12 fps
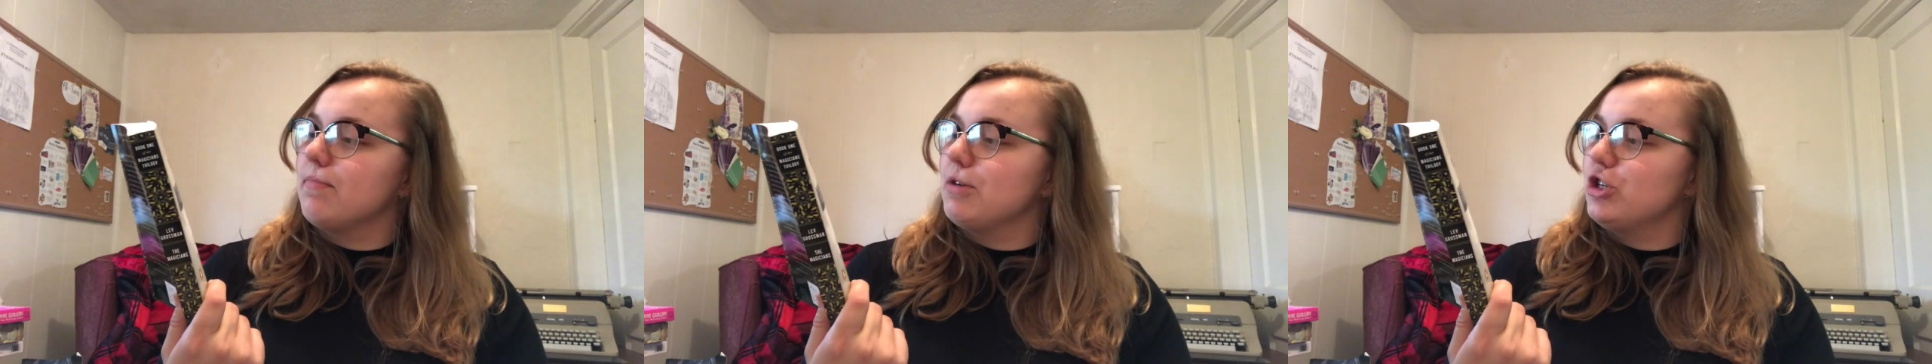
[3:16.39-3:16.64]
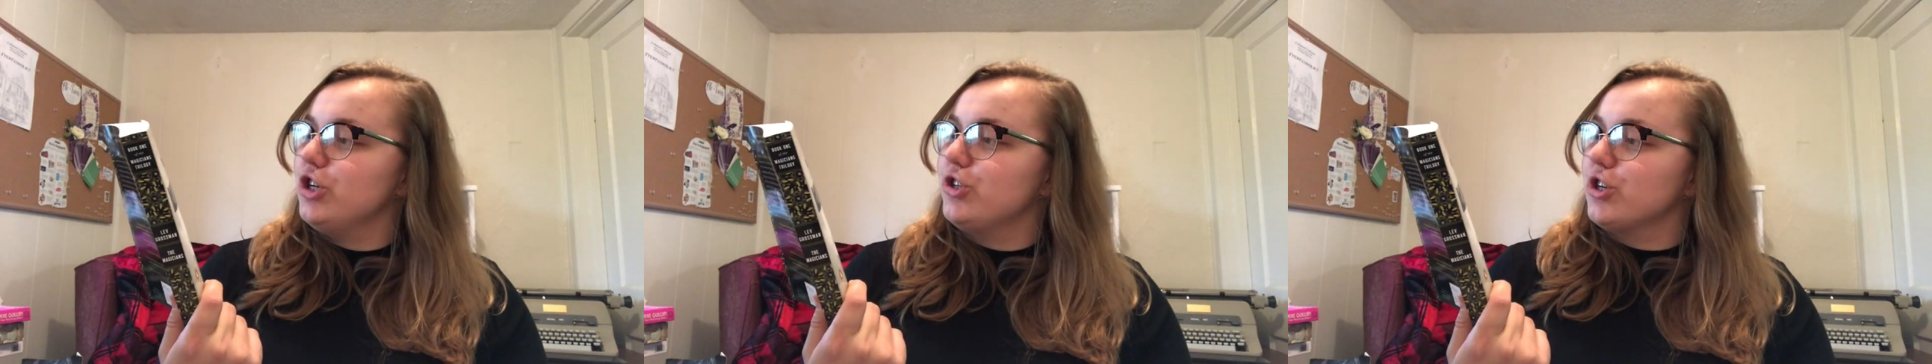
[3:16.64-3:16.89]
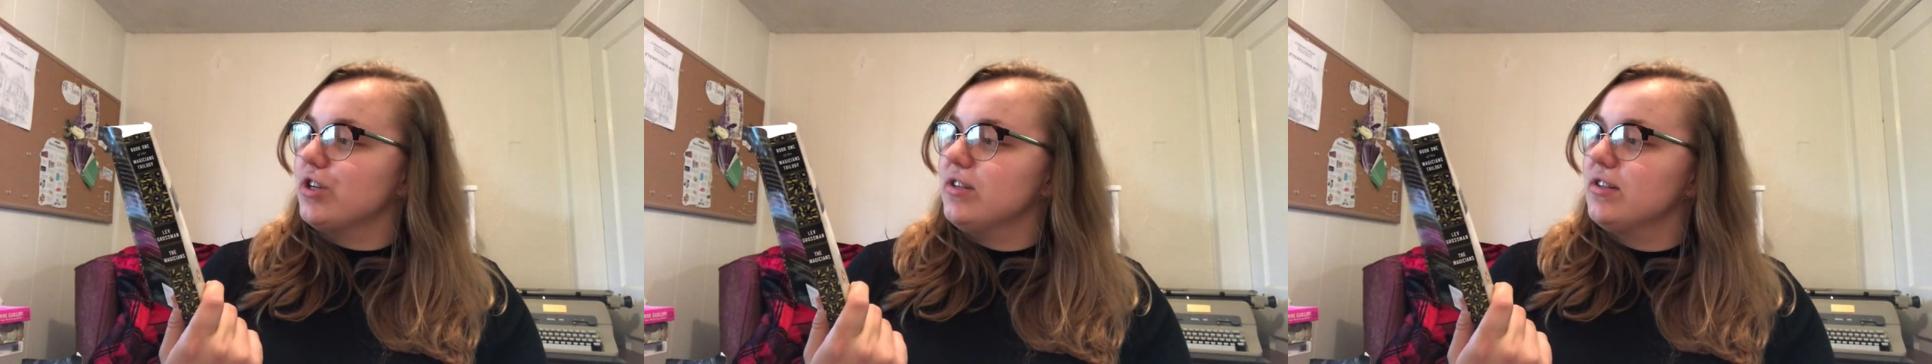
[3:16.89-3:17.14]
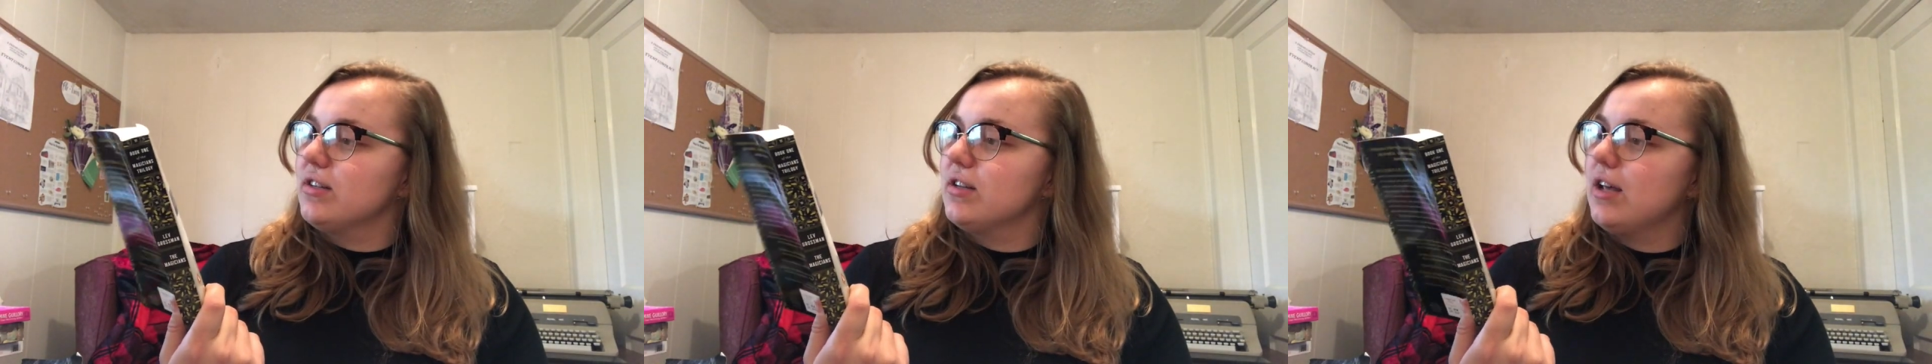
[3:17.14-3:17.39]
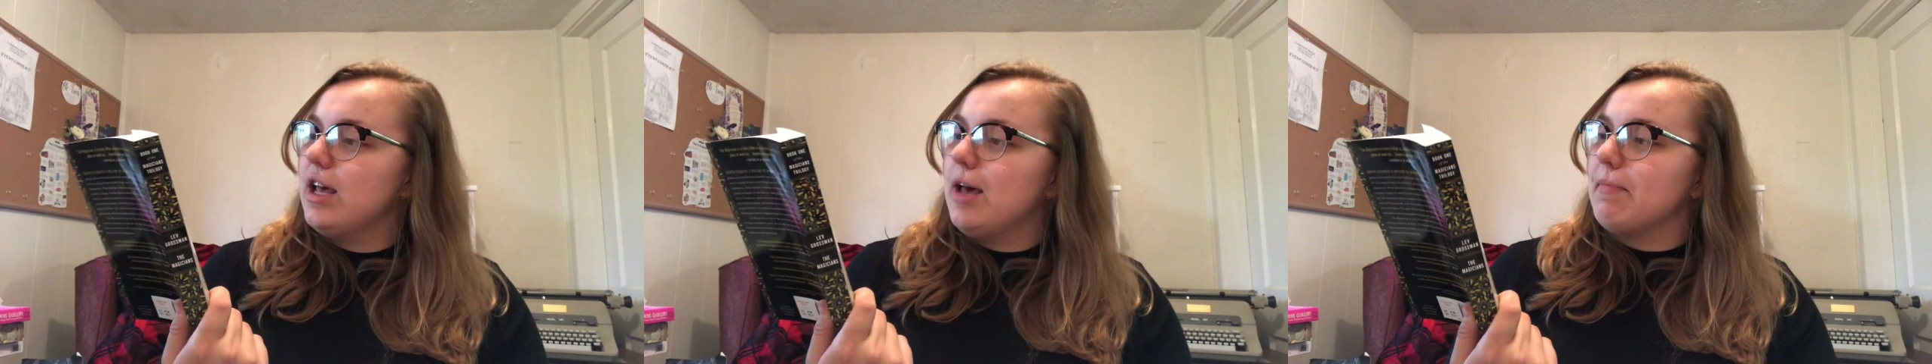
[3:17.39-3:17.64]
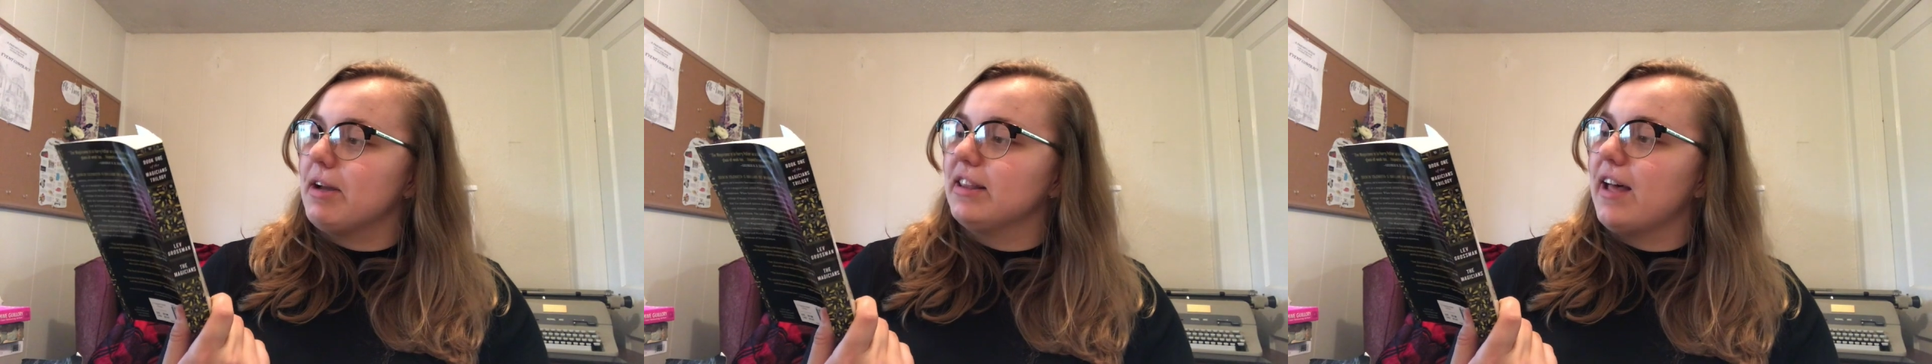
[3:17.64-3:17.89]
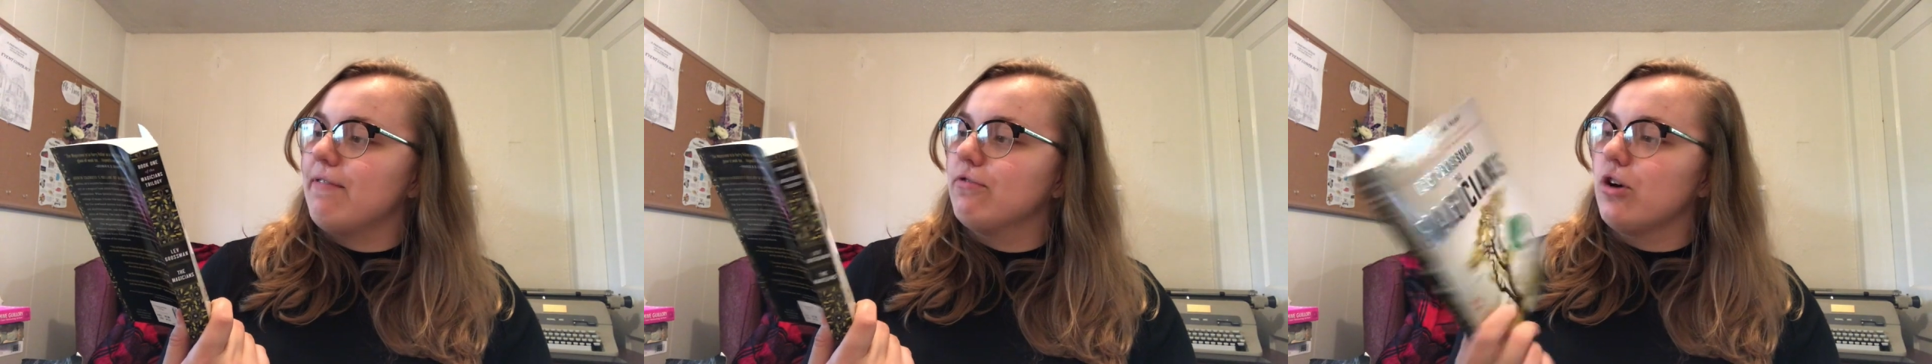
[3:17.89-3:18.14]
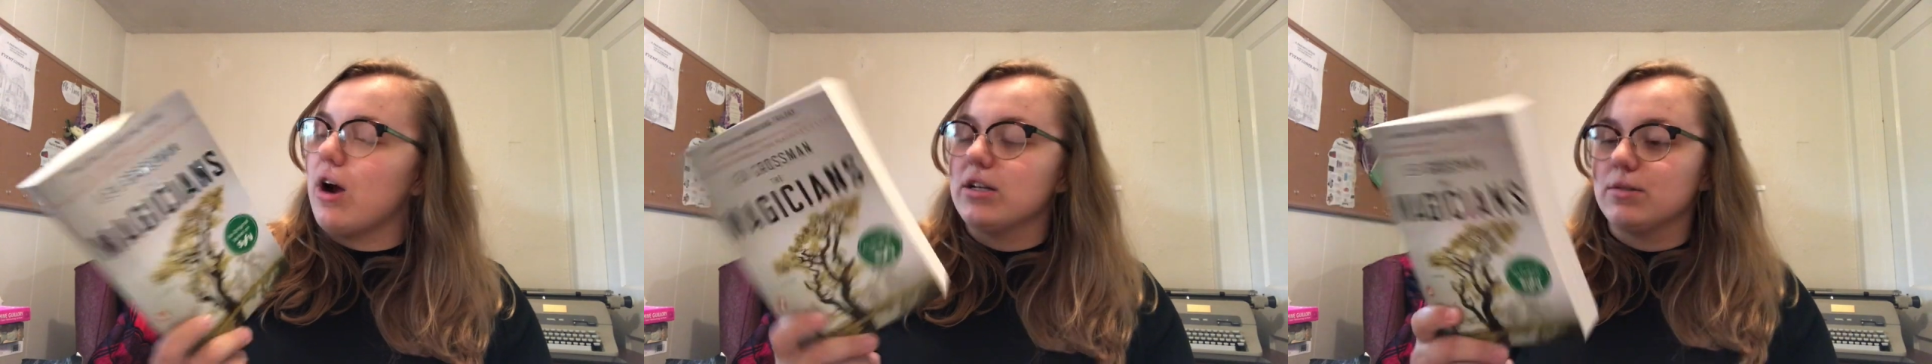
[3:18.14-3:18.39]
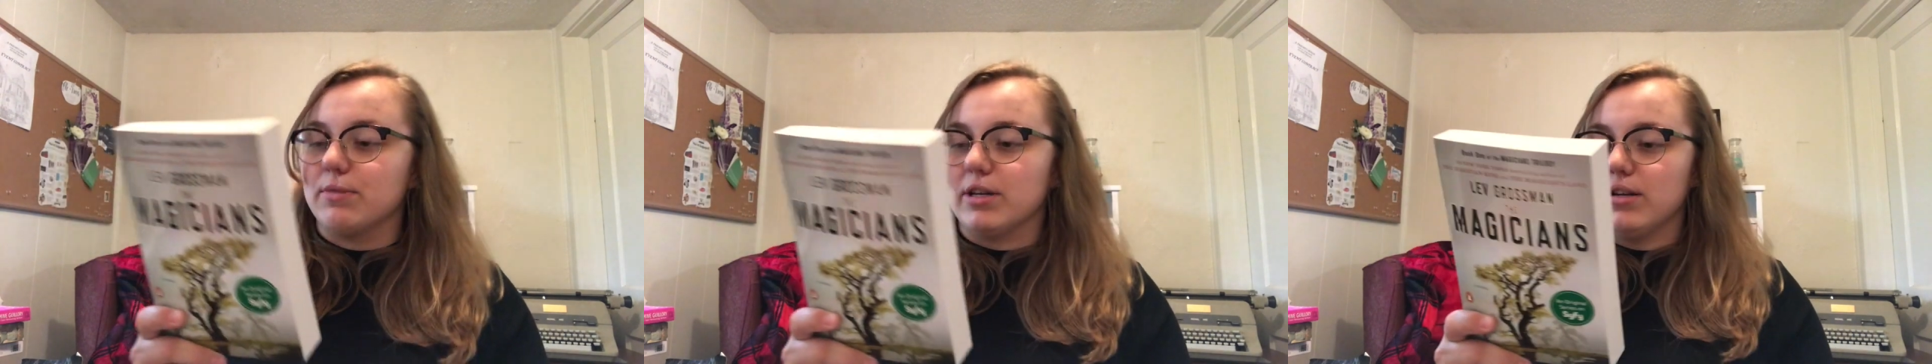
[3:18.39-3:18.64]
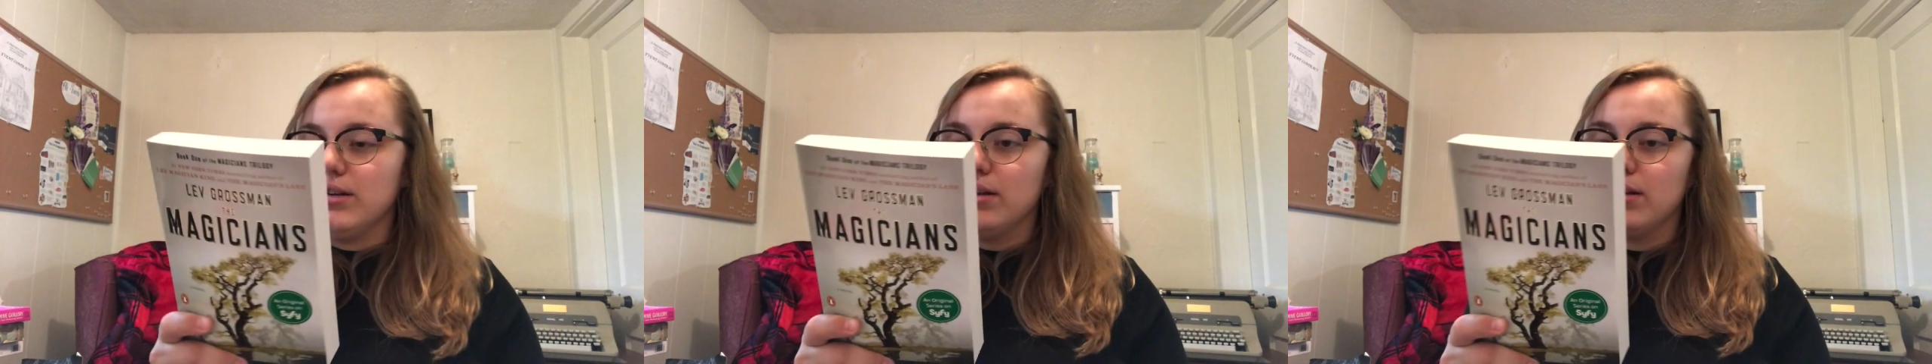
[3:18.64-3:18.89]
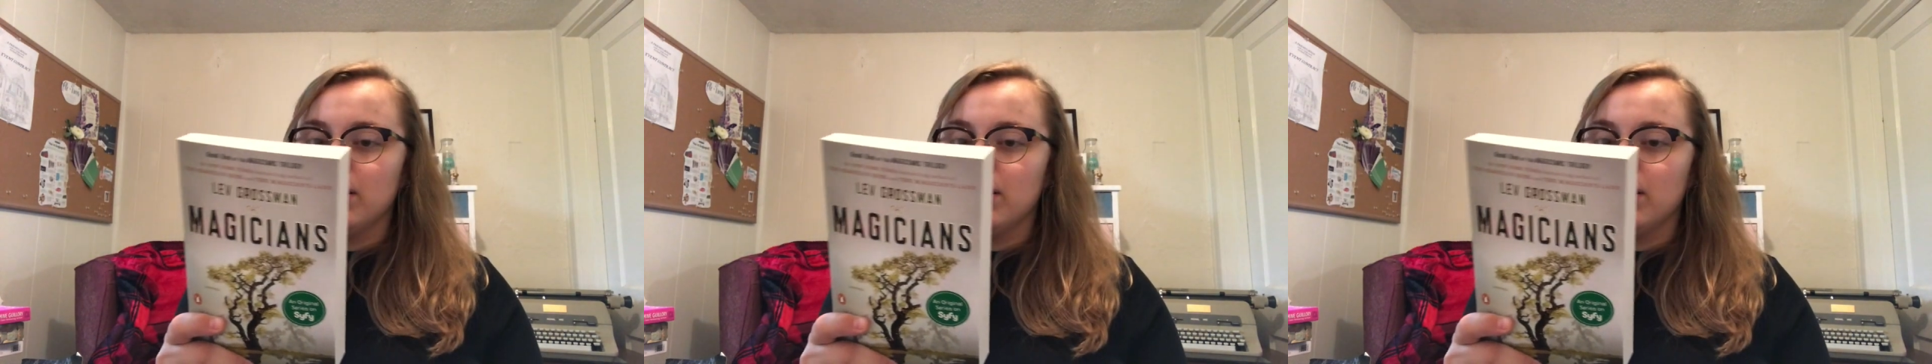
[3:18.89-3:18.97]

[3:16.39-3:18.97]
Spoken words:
Magicians by Lev Grossman.